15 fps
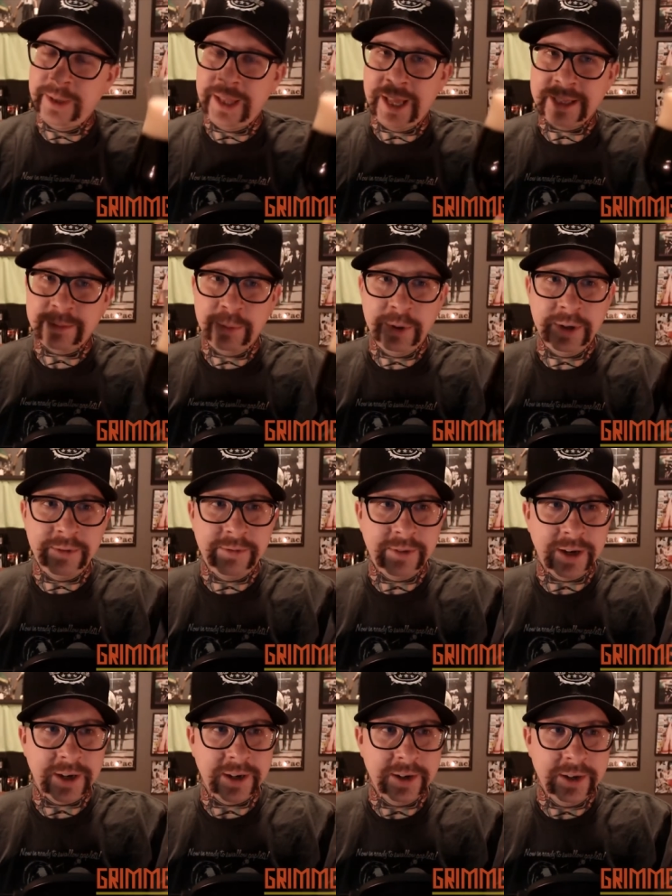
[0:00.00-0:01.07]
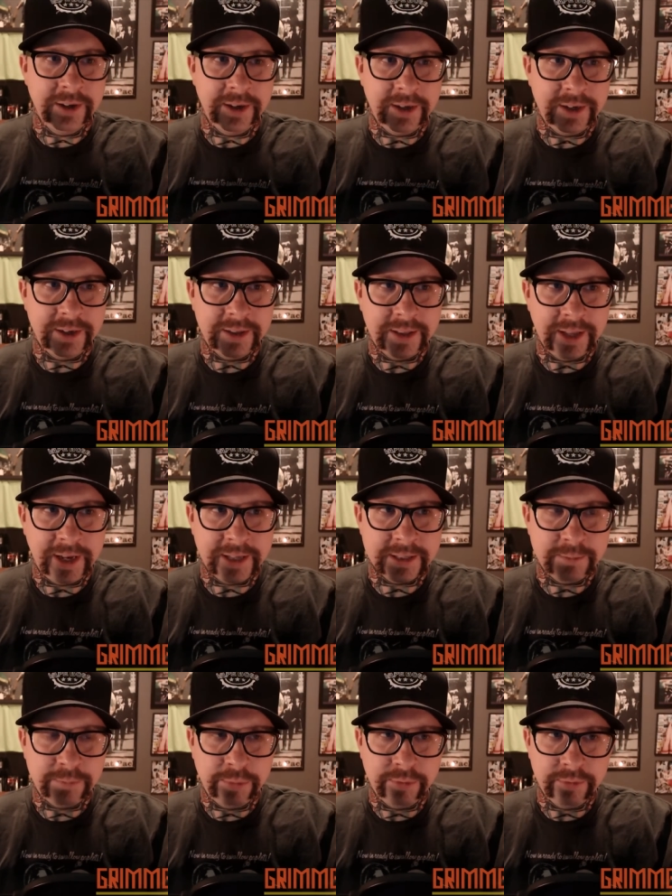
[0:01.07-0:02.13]
That's pretty fucking good. That's
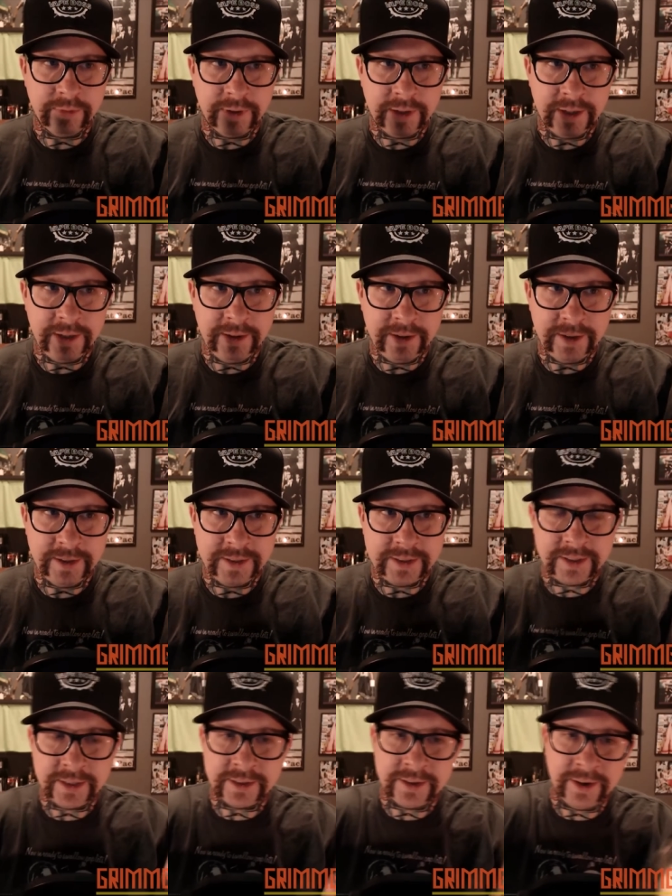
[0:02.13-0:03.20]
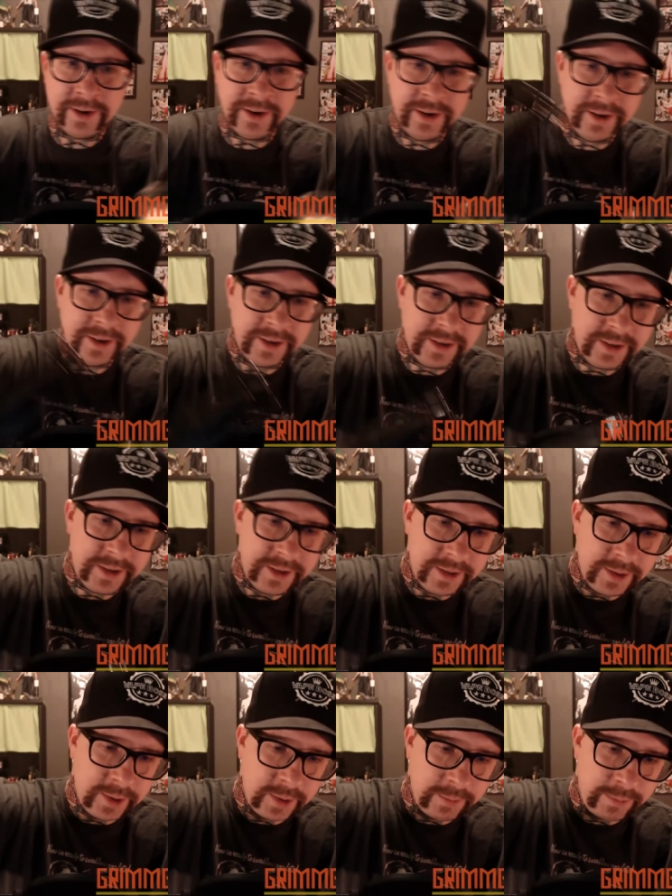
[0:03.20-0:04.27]
pretty good, sister.
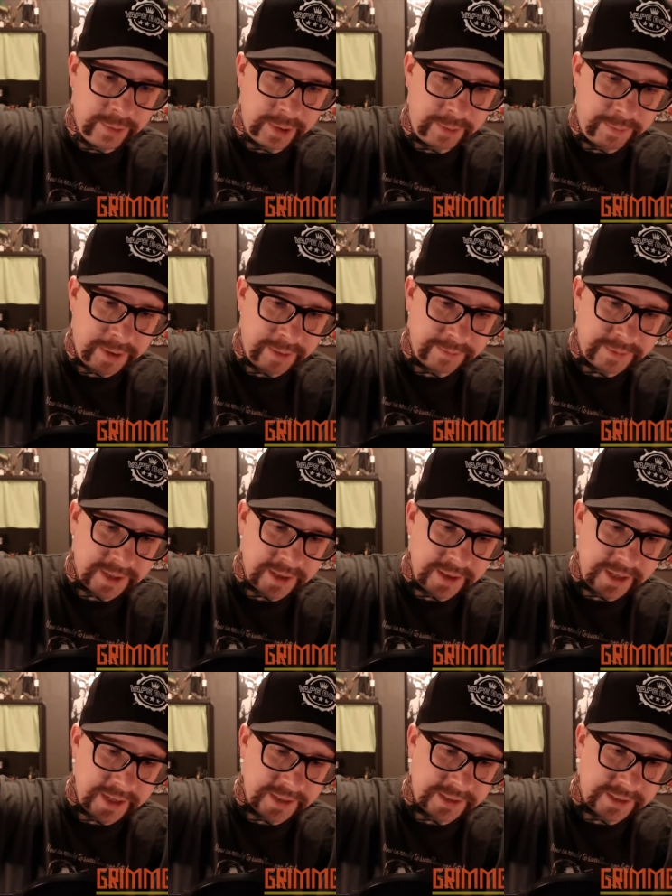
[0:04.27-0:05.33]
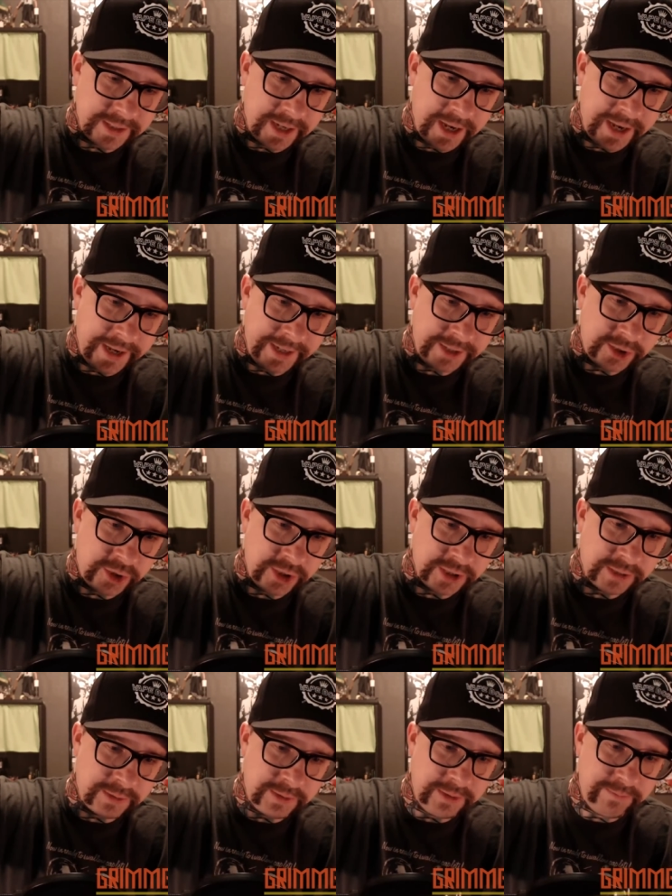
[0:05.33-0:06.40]
Pretty pumped on this. Uh, it's
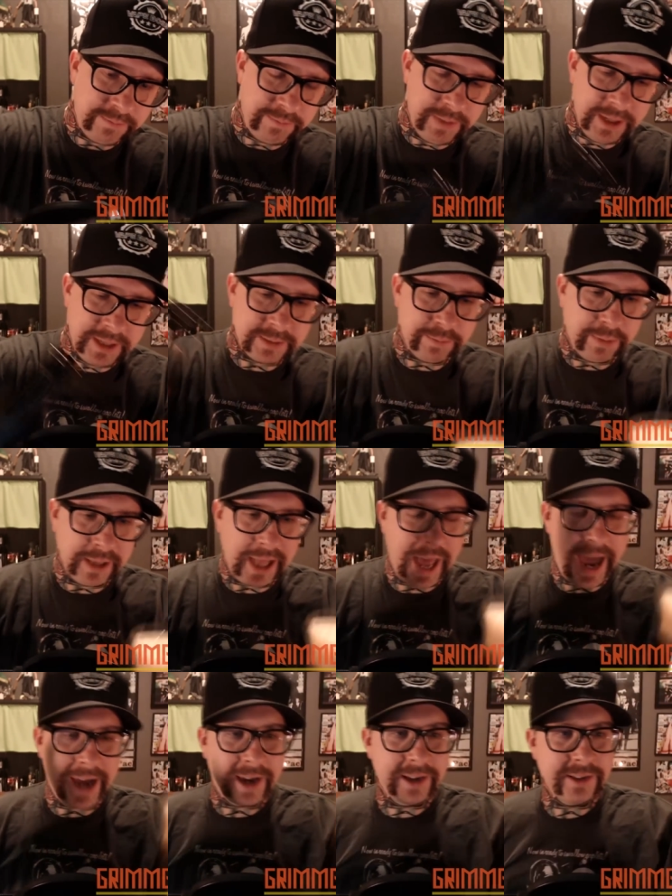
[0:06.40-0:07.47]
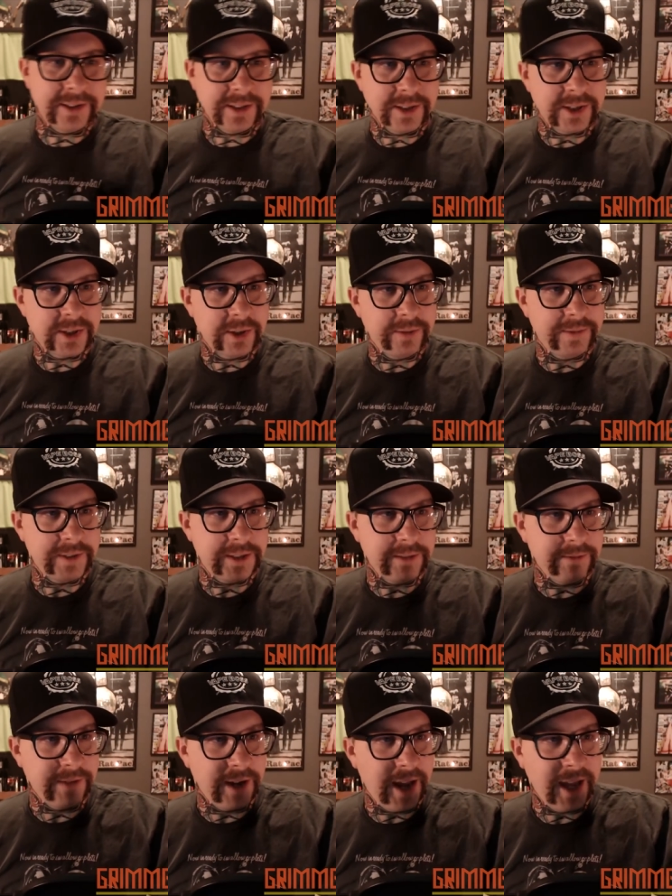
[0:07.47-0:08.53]
just as black as the surface
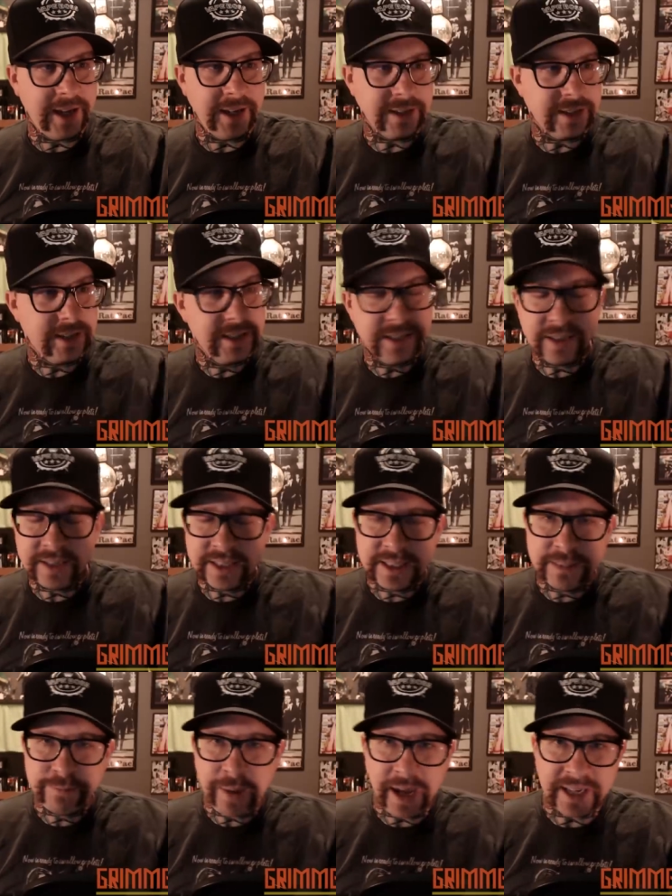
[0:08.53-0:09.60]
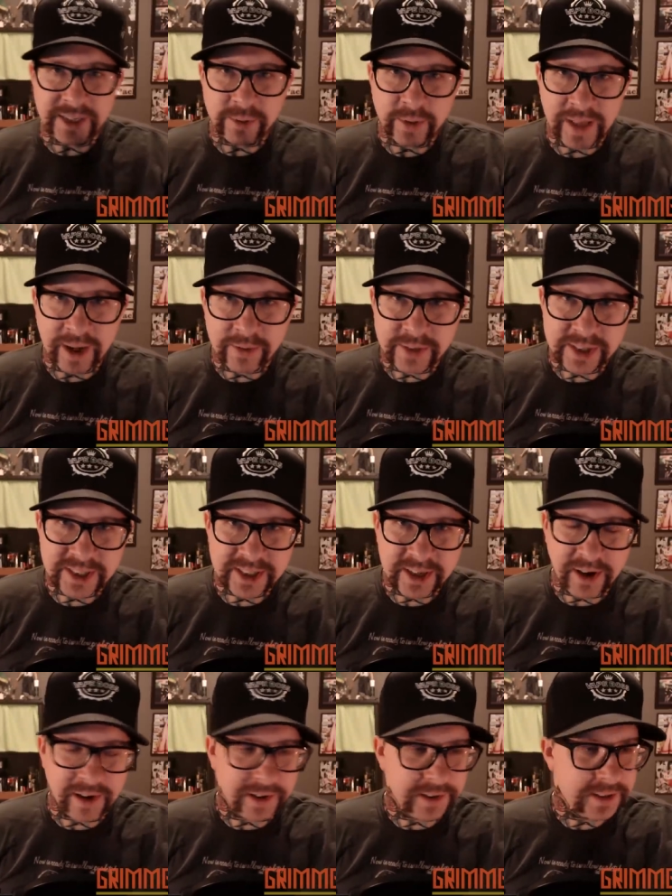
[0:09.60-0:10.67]
of night. It's like space without the
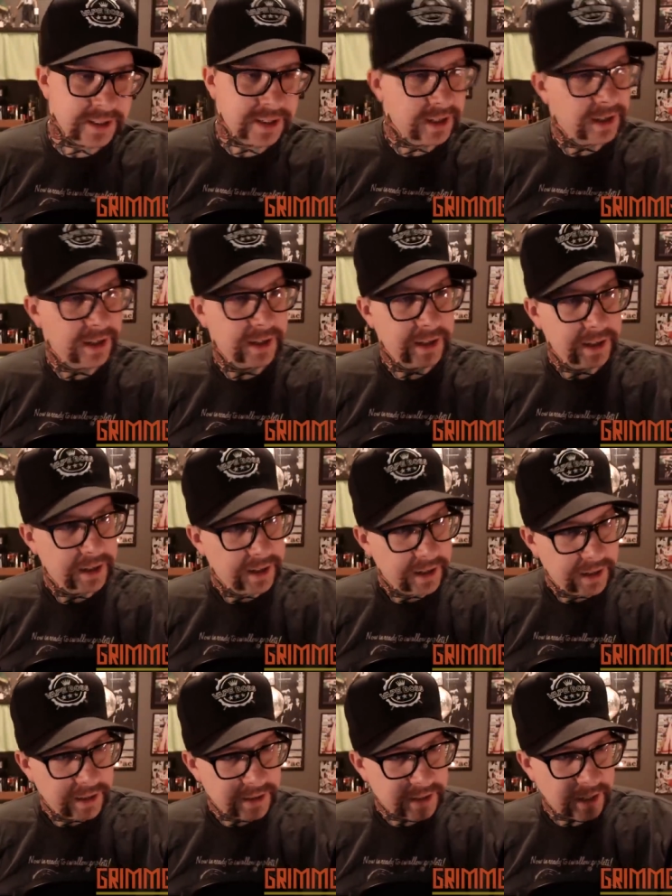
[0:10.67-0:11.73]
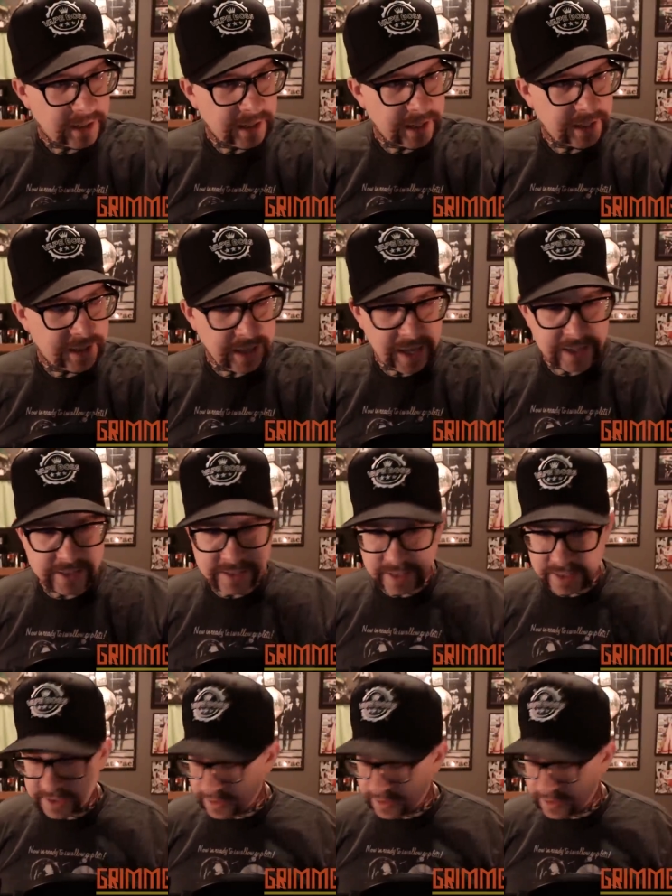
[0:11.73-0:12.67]
stars. It's kind of like that. It's kind of